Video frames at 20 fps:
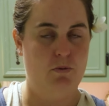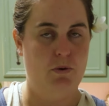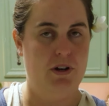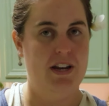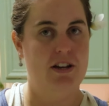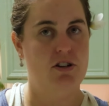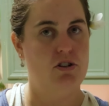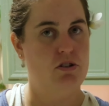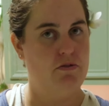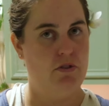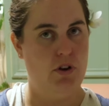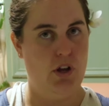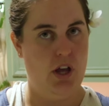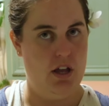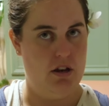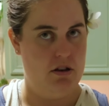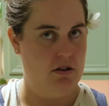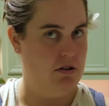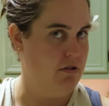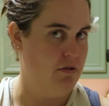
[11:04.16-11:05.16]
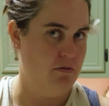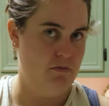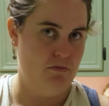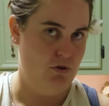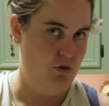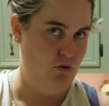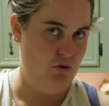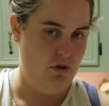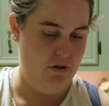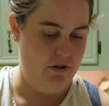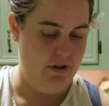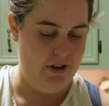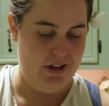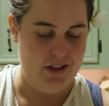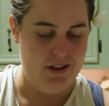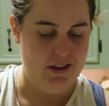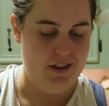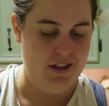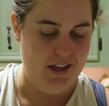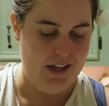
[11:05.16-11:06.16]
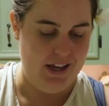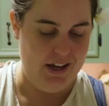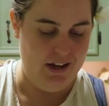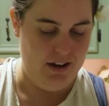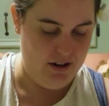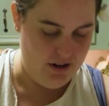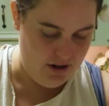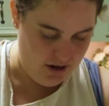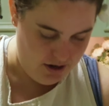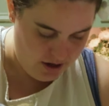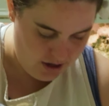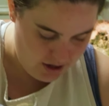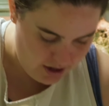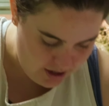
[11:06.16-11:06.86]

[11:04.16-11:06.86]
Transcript: we didn't just forget to do the heat.